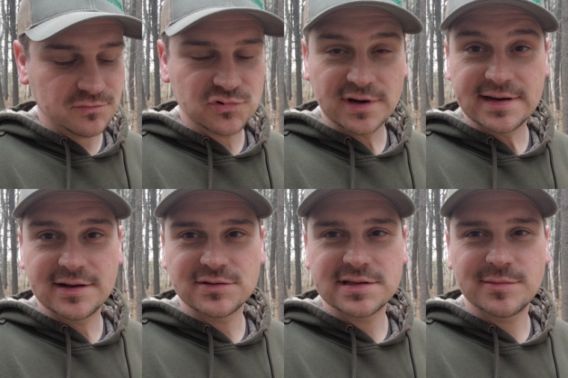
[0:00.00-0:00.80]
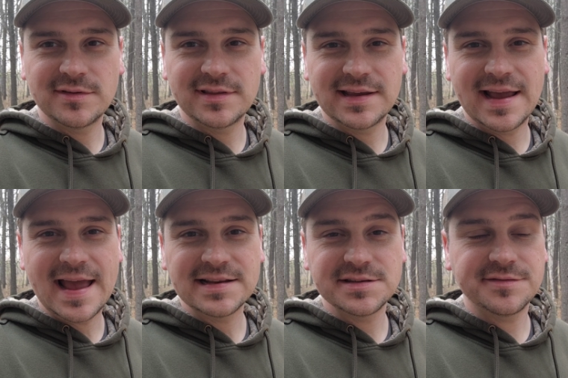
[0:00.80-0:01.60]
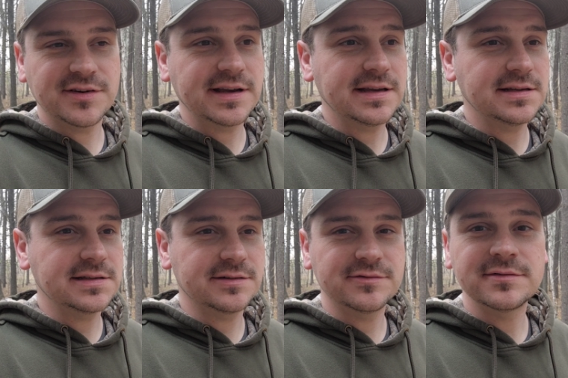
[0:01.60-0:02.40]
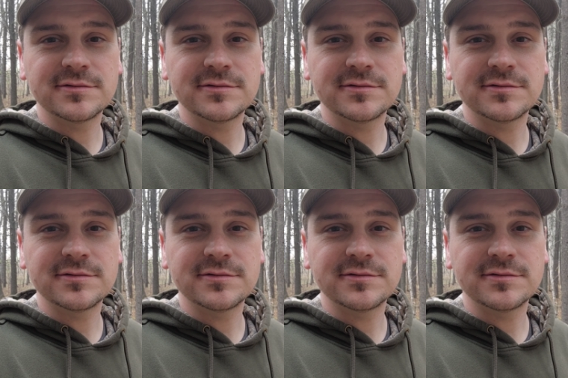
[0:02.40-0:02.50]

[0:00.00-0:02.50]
drained out some of the antifreeze and